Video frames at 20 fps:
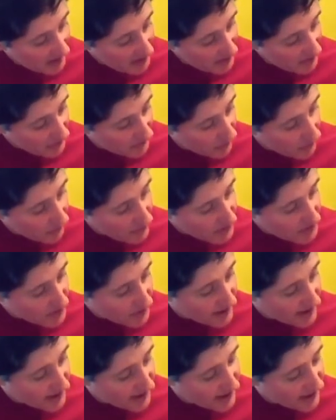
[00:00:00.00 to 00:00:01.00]
on the fourth
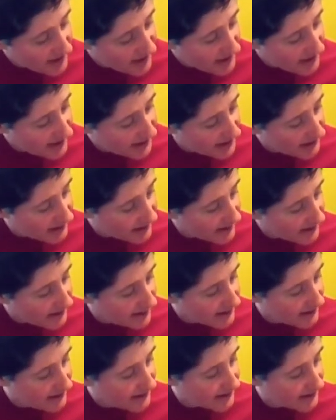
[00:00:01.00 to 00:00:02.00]
string then,
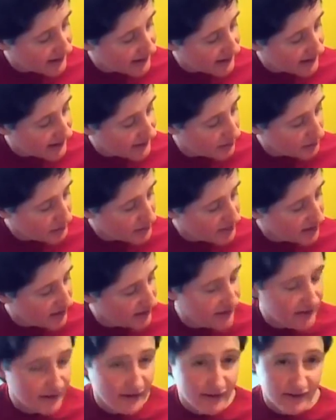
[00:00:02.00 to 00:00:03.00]
oops,
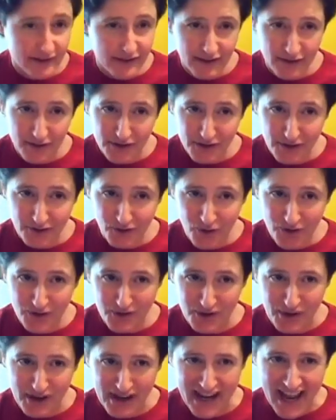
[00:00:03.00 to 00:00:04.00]
there's the fourth
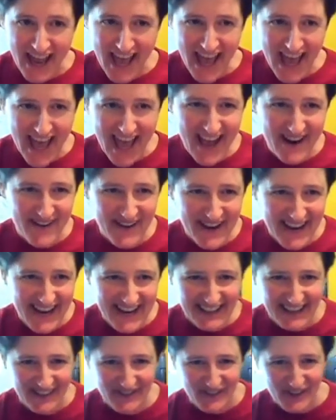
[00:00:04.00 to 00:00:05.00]
string. We
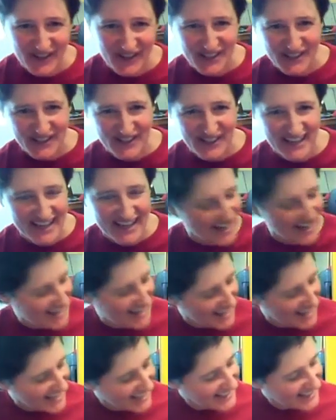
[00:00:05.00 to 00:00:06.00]
get the first fret,
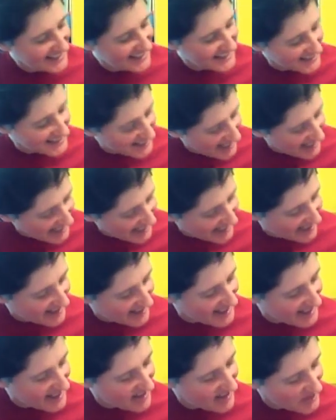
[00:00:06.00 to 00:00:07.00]
second,
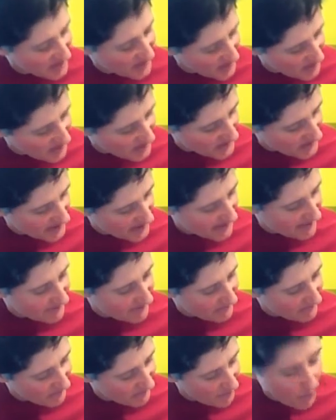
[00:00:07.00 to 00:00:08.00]
third,
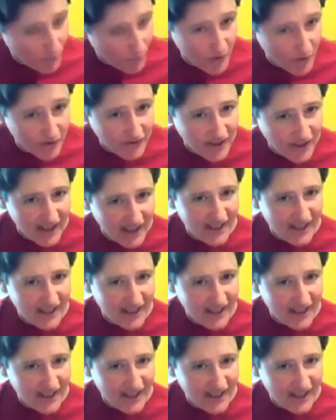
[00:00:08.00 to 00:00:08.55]
fourth.